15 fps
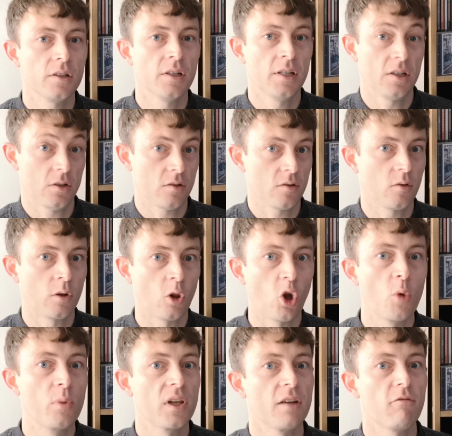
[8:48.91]
and it's
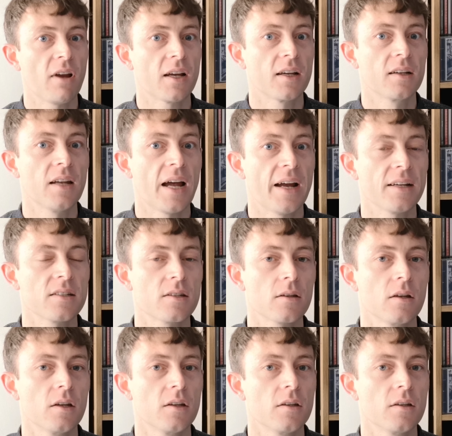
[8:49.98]
globally recognised,